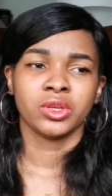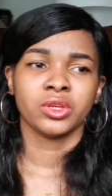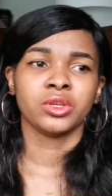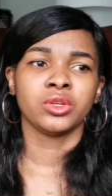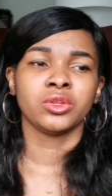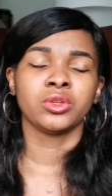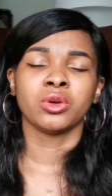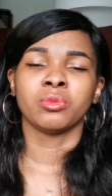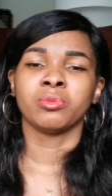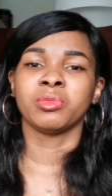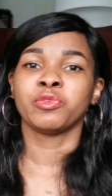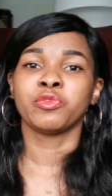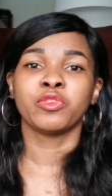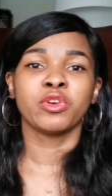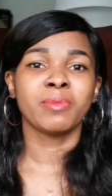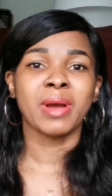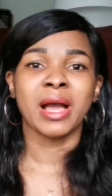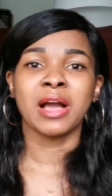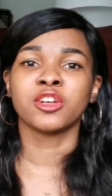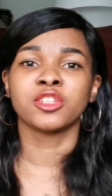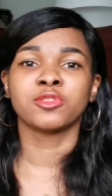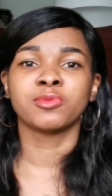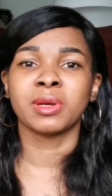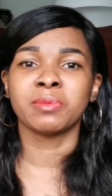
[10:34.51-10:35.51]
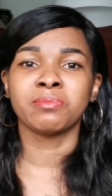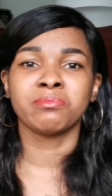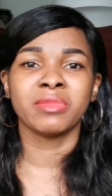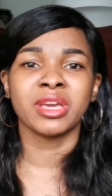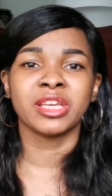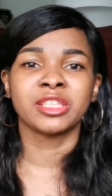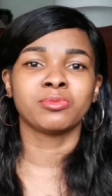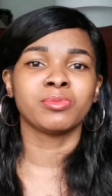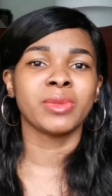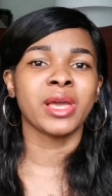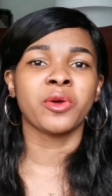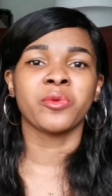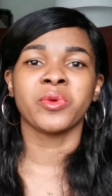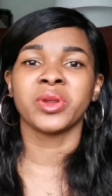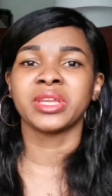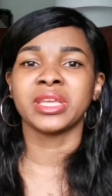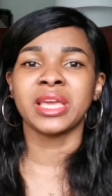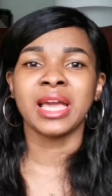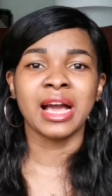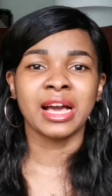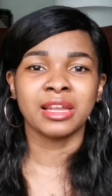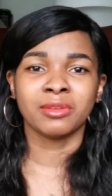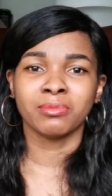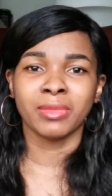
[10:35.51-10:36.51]
you know before my husband met me i
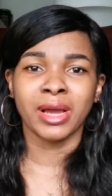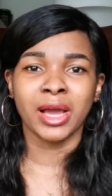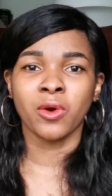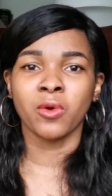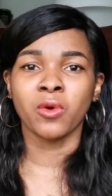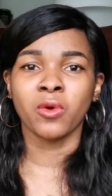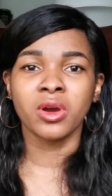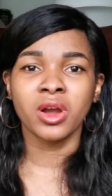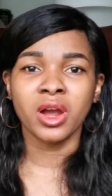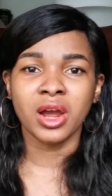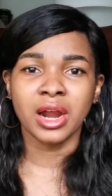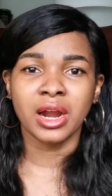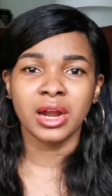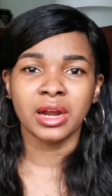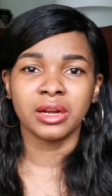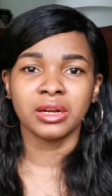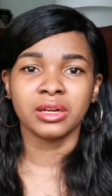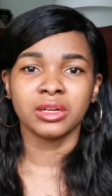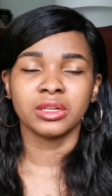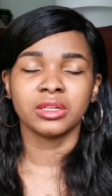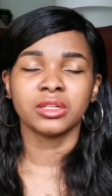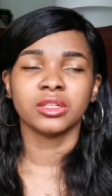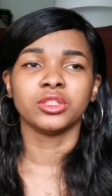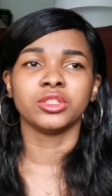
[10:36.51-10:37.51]
already had my own car